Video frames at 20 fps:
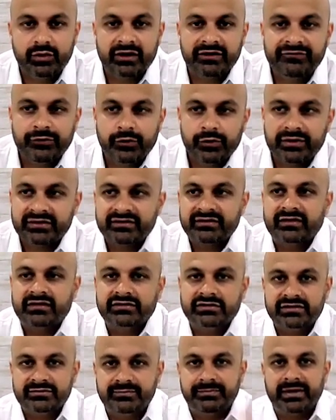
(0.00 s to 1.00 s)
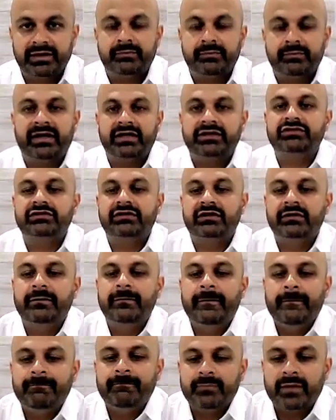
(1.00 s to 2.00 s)
want to focus on just big picture,
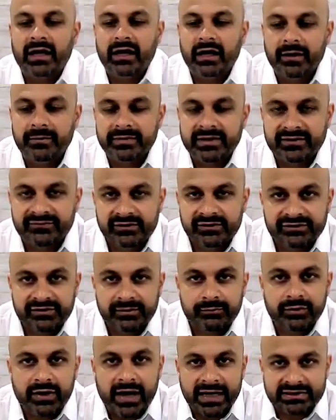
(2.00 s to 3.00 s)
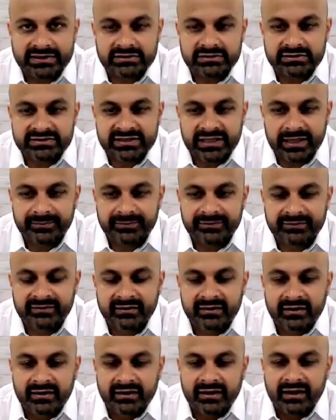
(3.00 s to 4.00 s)
um, giving you some practical tips.
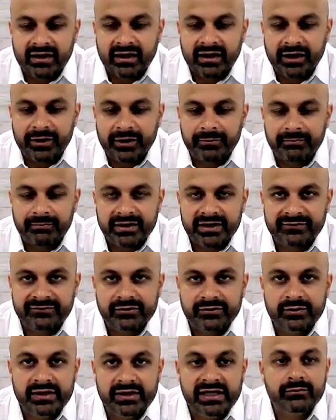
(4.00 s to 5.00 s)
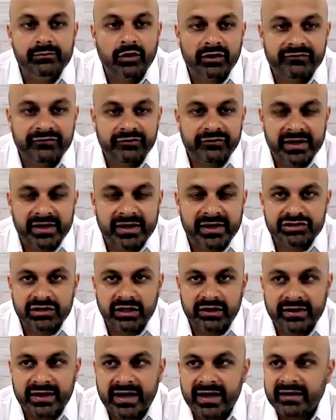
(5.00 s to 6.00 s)
Um, but if you need more information
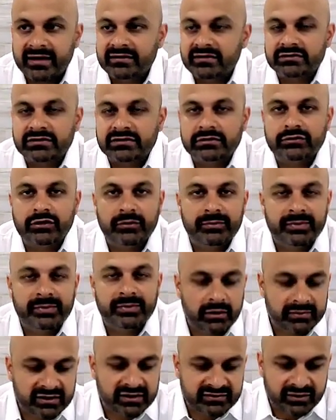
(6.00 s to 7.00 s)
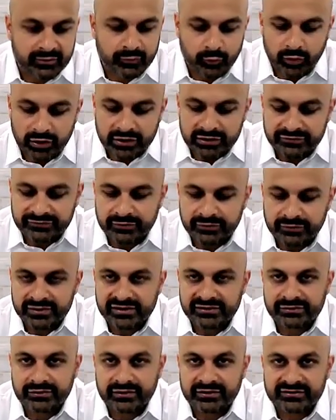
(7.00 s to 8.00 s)
on that, Dr. Laura Periman is a wonderful
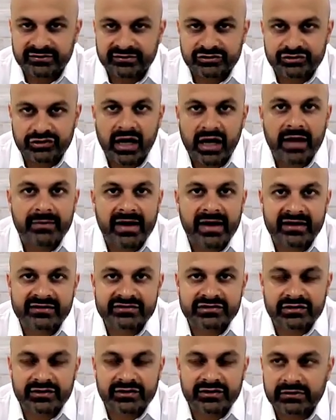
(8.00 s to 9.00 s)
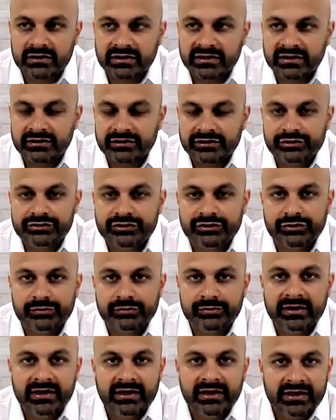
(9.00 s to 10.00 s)
resource. Try Master, if you look at her
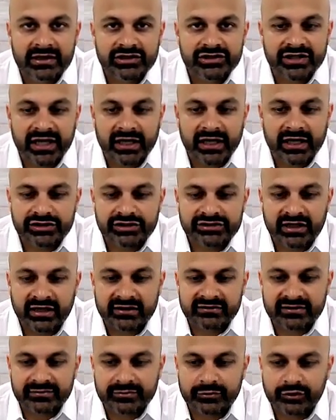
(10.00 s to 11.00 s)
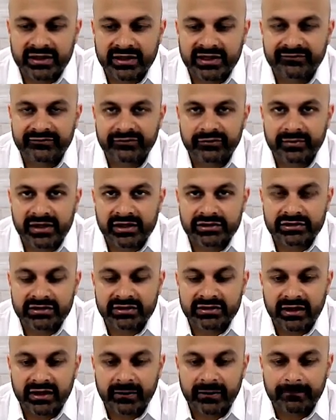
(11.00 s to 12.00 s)
YouTube channel, she's got some great information
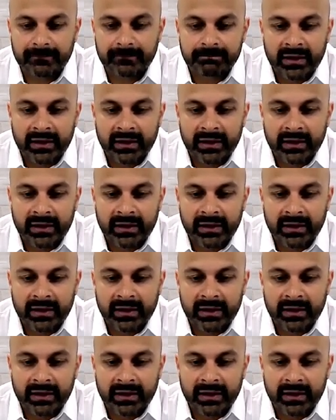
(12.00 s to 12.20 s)
there.